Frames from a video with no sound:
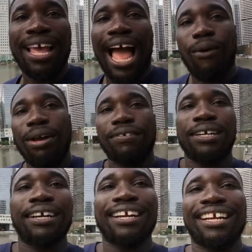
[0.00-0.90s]

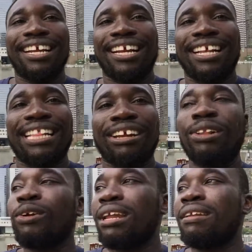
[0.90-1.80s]
However, they're
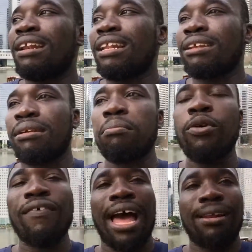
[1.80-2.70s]
looking to
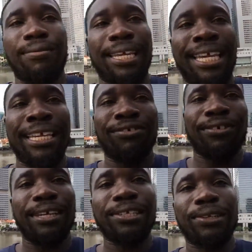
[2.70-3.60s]
move out of the
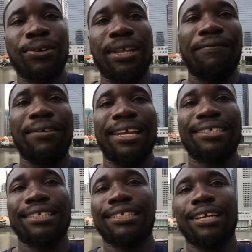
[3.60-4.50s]
traditional
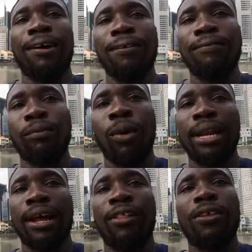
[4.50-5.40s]
definitions of
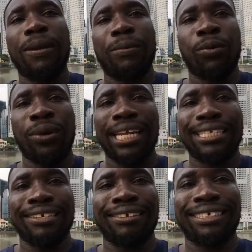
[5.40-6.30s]
what other people would
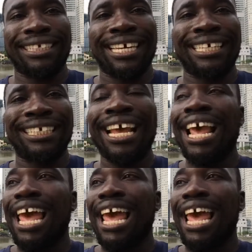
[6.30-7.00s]
consider success